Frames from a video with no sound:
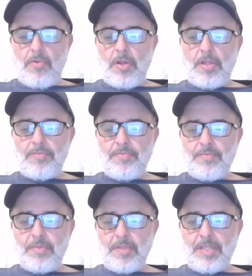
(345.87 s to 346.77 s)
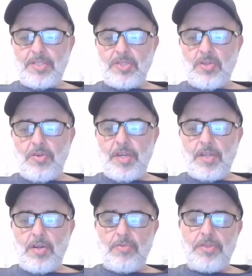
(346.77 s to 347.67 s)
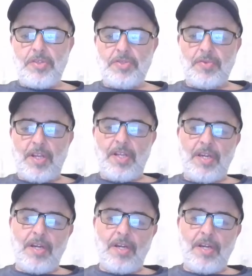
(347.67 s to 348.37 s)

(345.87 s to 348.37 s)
Well, let's just go ahead and go with this right